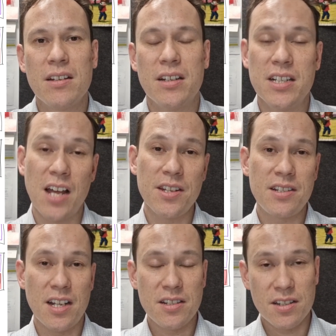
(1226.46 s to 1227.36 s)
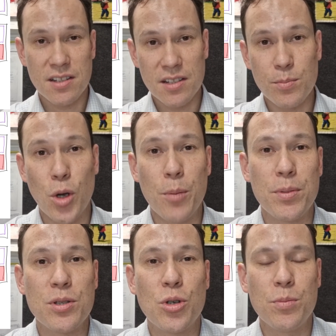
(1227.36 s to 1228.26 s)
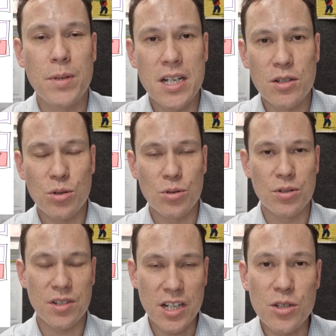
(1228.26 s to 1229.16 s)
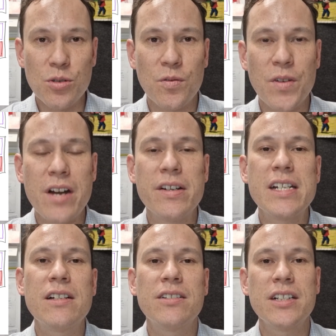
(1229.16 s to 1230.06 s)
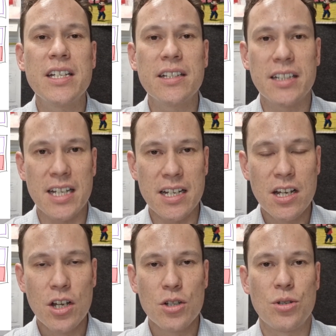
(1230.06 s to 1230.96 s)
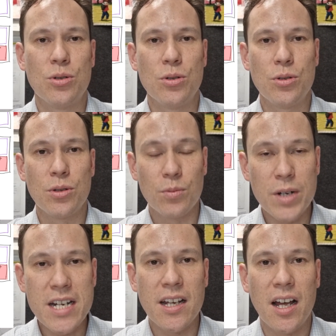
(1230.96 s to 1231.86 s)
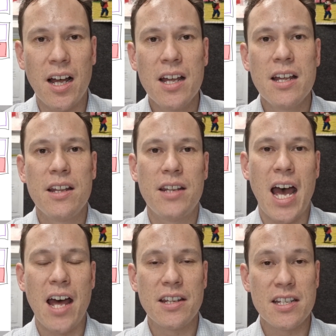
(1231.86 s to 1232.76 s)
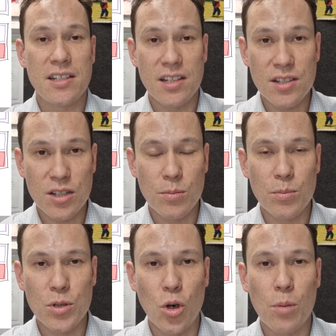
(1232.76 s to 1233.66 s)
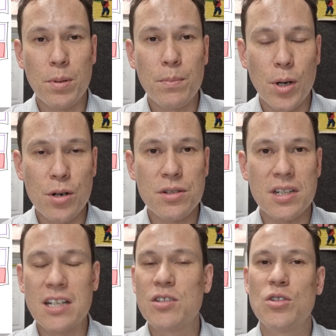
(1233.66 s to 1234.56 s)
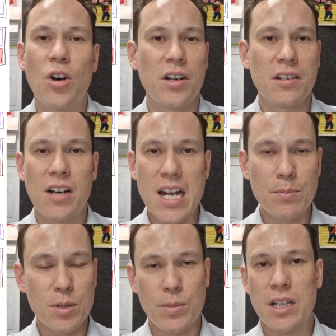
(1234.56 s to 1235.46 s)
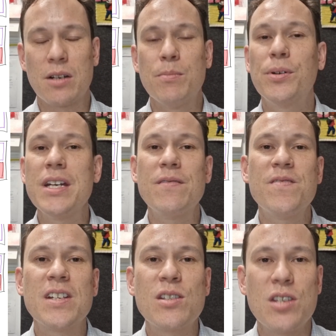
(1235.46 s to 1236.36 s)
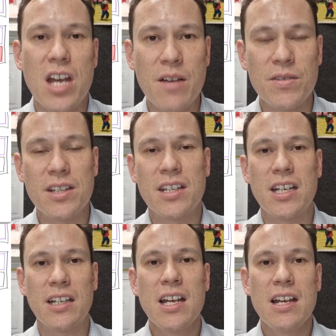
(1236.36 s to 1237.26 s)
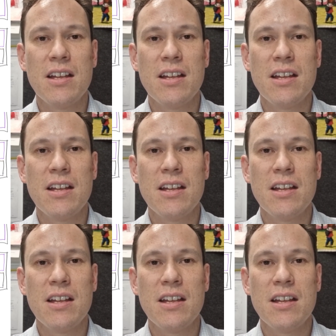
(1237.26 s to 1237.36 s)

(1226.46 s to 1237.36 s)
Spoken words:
Another sentence's purpose could be to signal very clearly to the reader that the system you're proposing is not claimed to be a complete fix to everything.